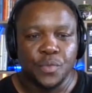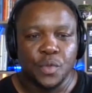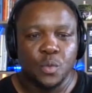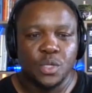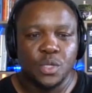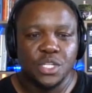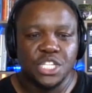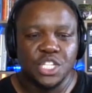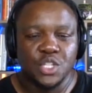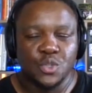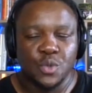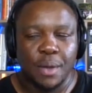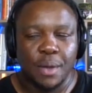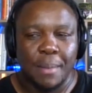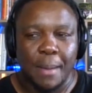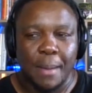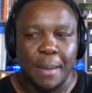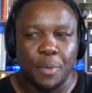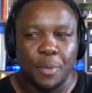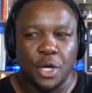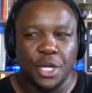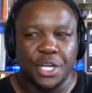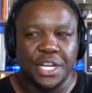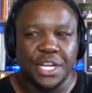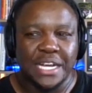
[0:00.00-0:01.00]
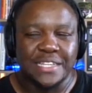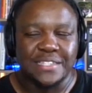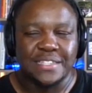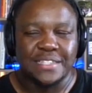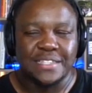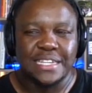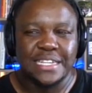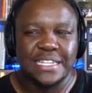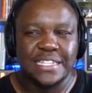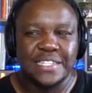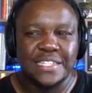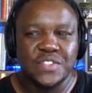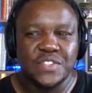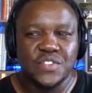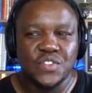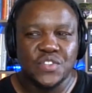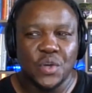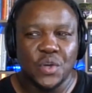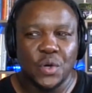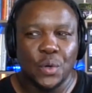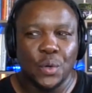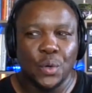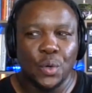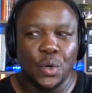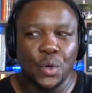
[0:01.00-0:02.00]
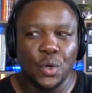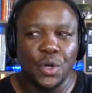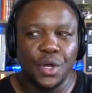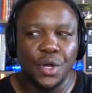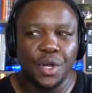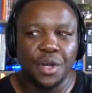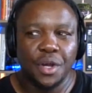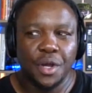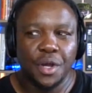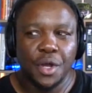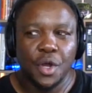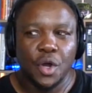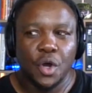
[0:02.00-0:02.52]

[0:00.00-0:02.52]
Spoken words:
podcast is, or